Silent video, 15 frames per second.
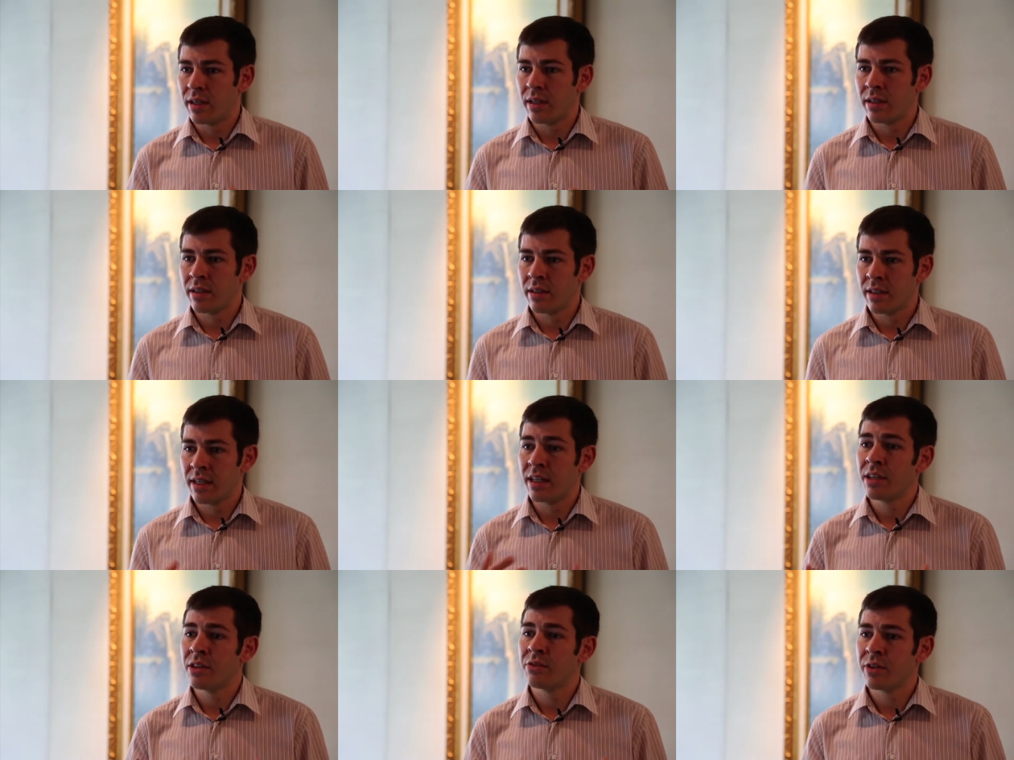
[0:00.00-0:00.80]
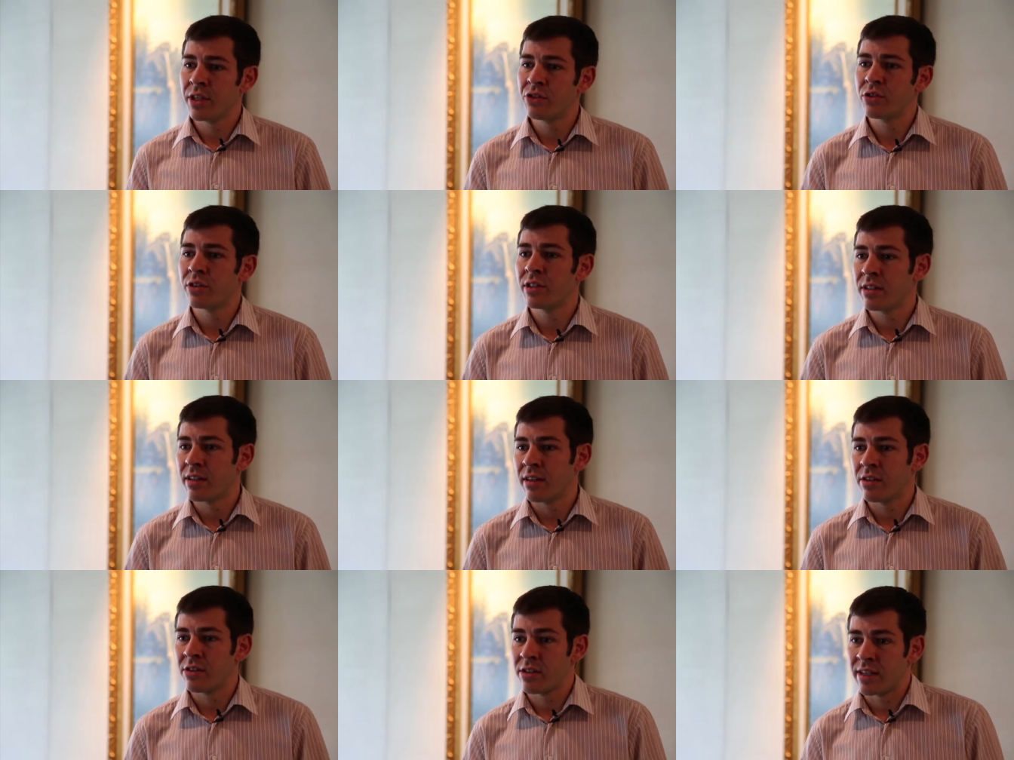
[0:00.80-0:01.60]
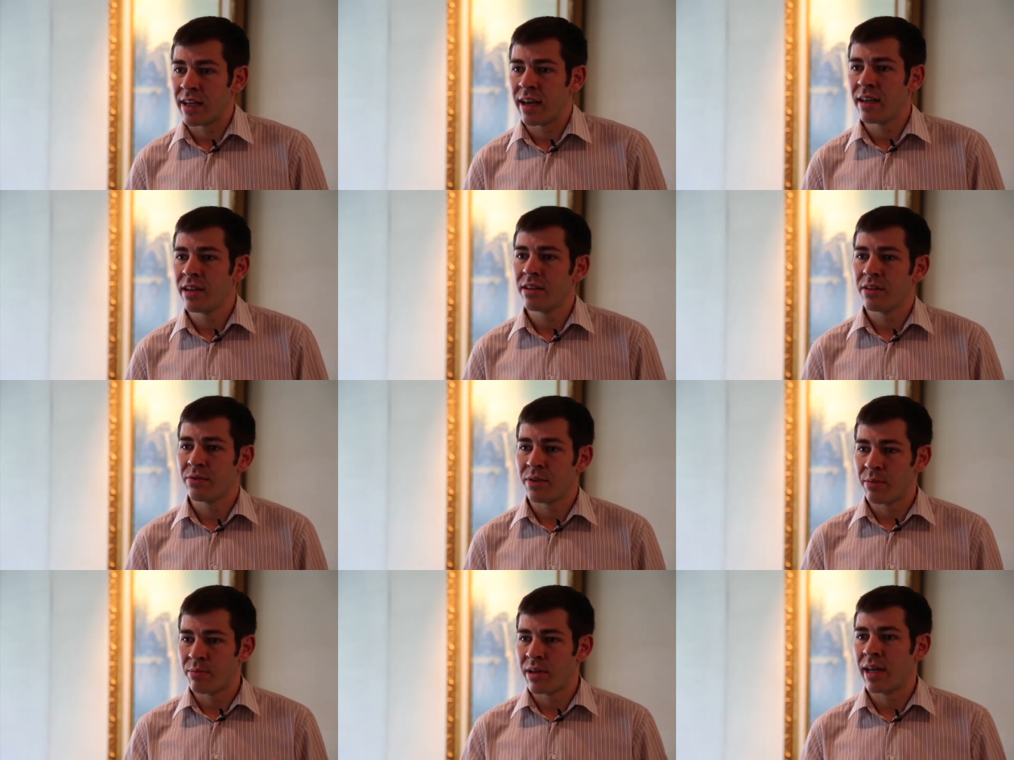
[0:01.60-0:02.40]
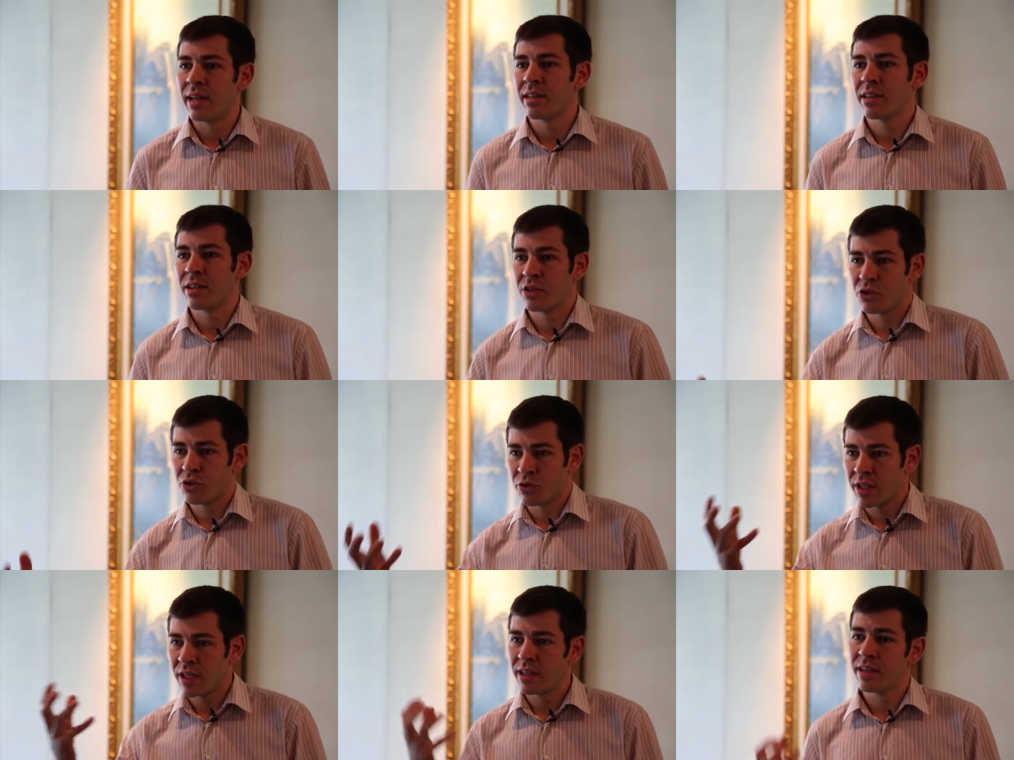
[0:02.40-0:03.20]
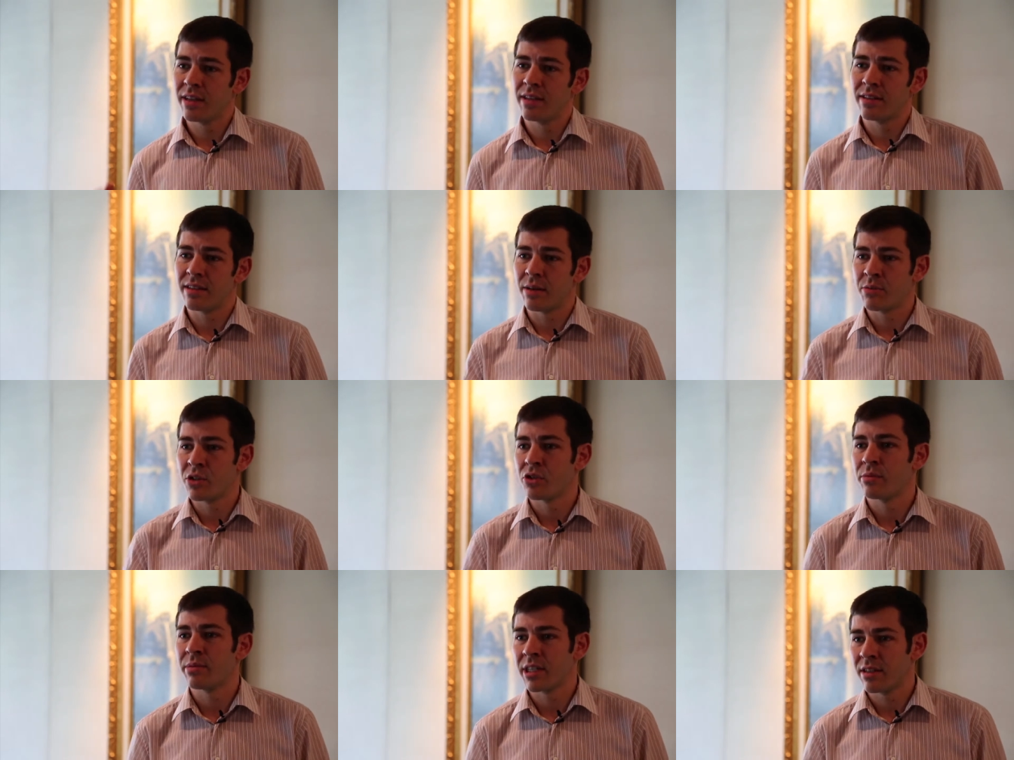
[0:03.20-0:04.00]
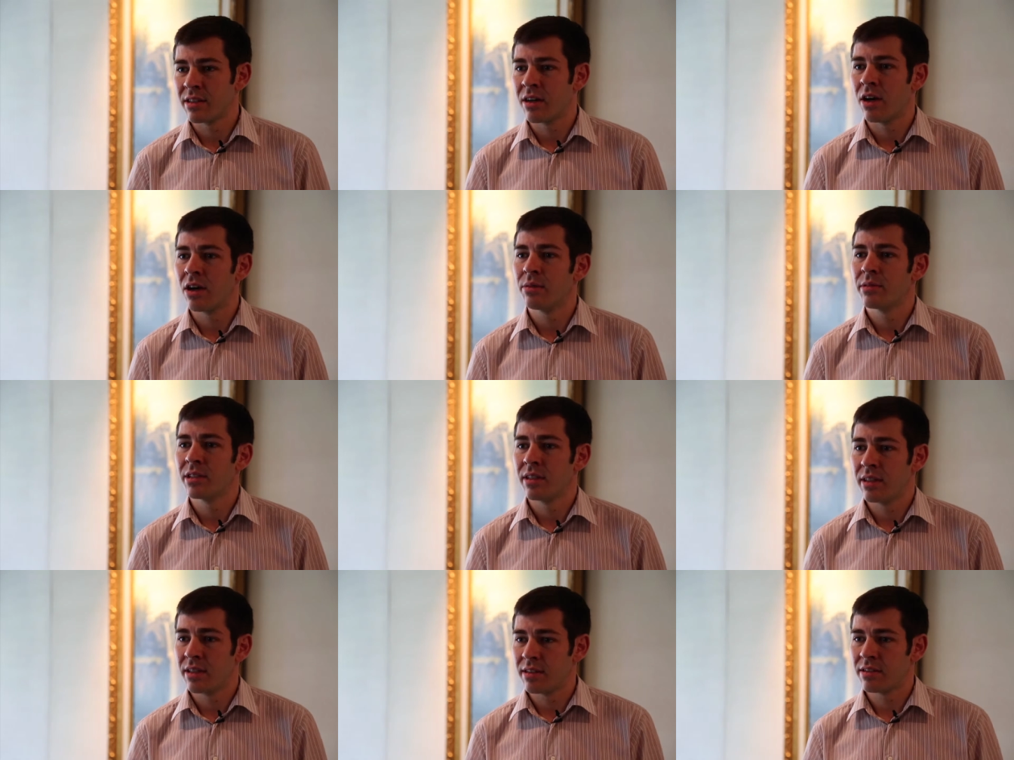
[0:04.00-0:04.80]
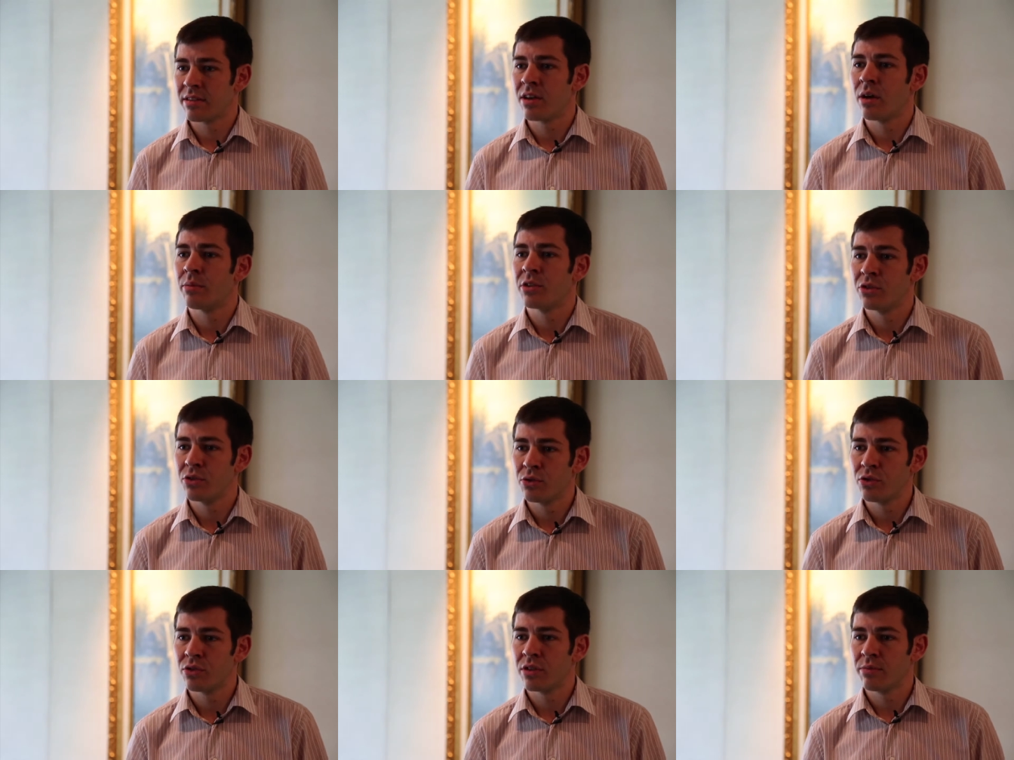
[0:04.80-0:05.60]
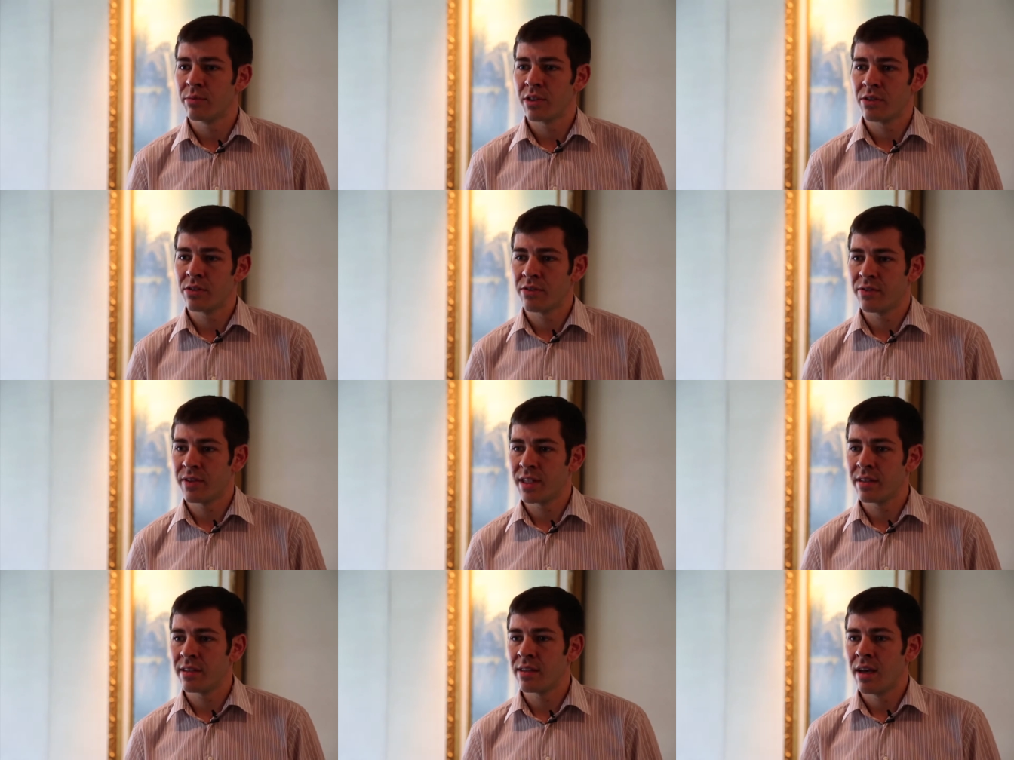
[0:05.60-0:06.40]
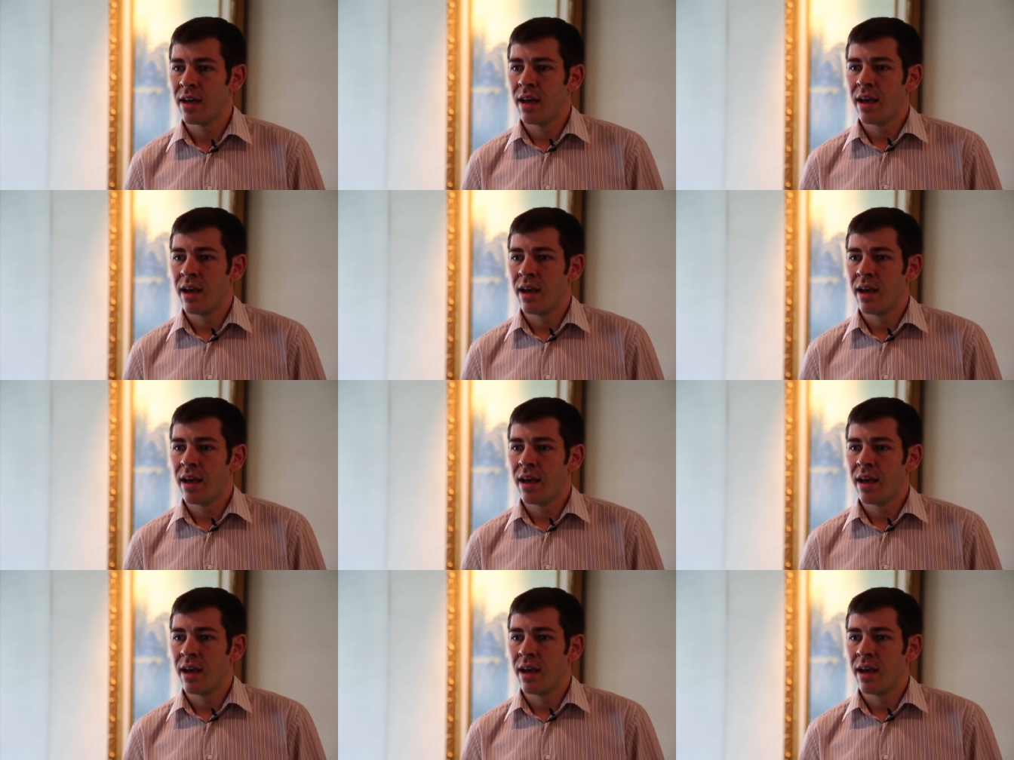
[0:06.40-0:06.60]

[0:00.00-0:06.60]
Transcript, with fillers: uh, the individuals understand if I'm planting a tree, it's absorbing the carbon and it's carbon neutral because of this.